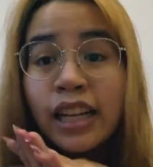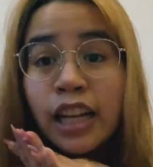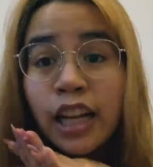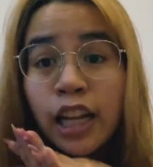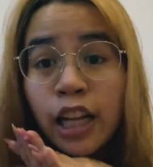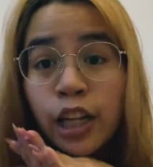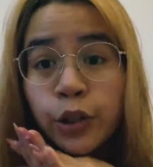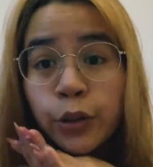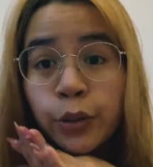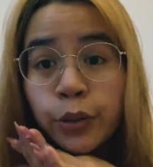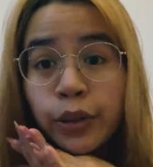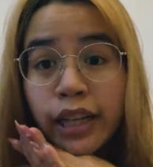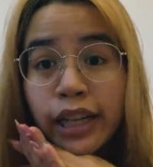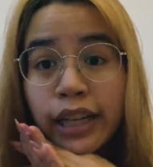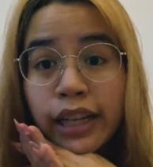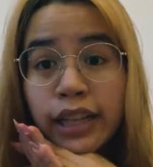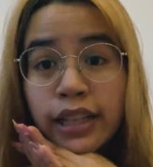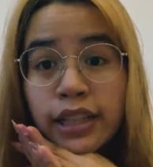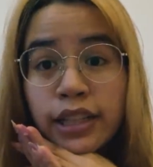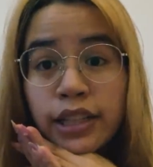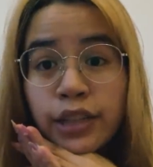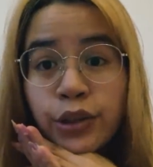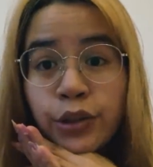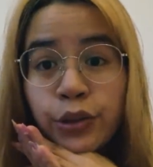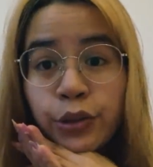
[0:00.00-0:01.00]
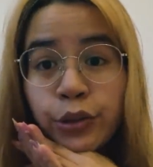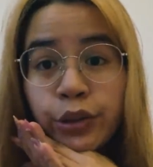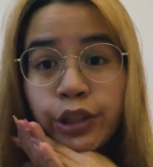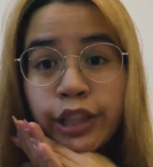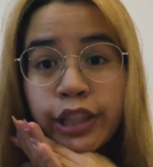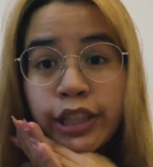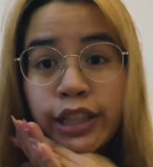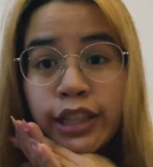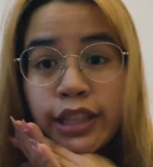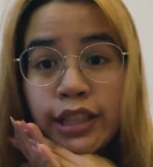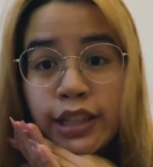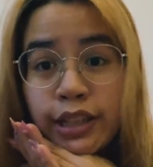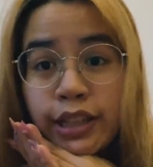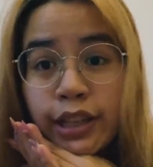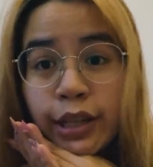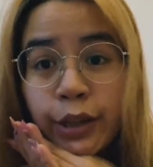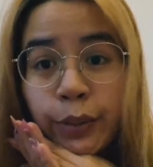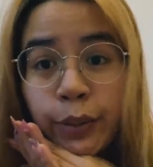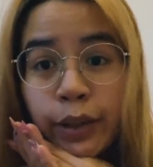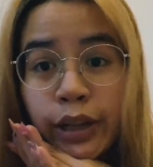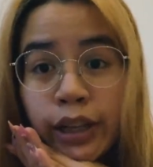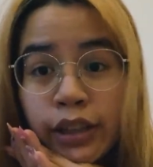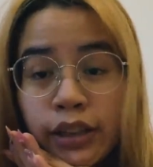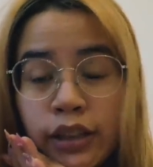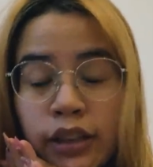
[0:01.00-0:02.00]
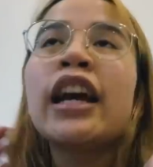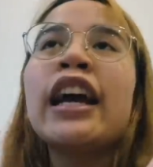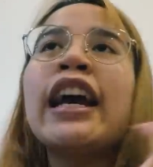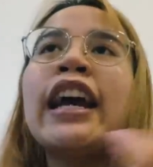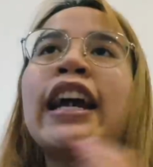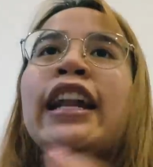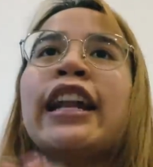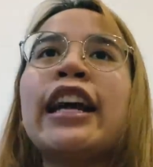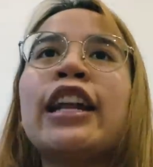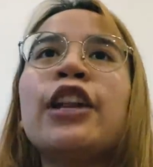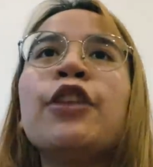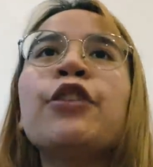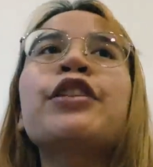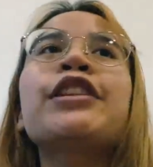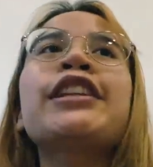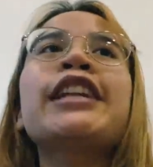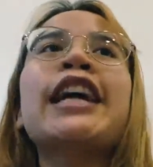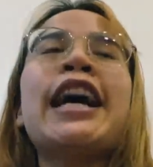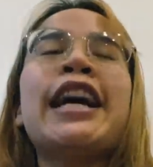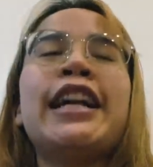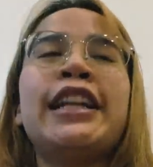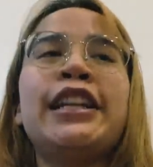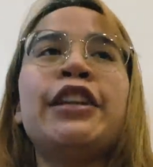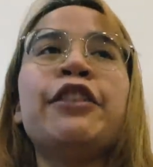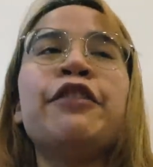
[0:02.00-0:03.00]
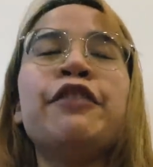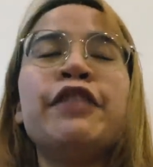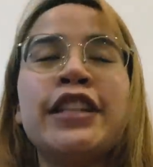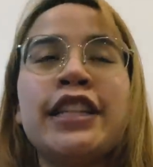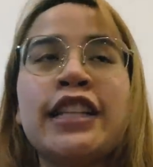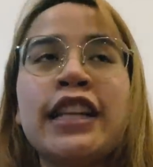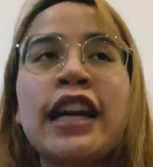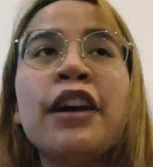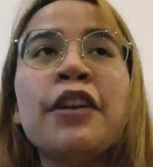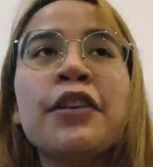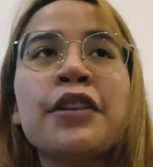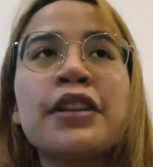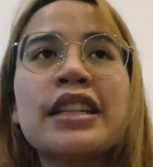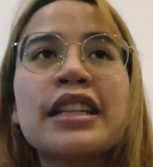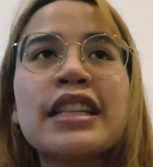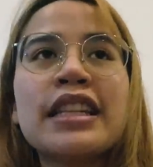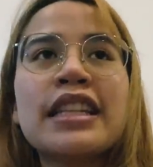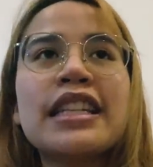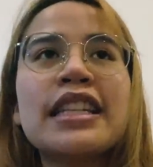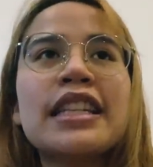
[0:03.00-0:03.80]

Hello guys, today is day one and I looked at the results.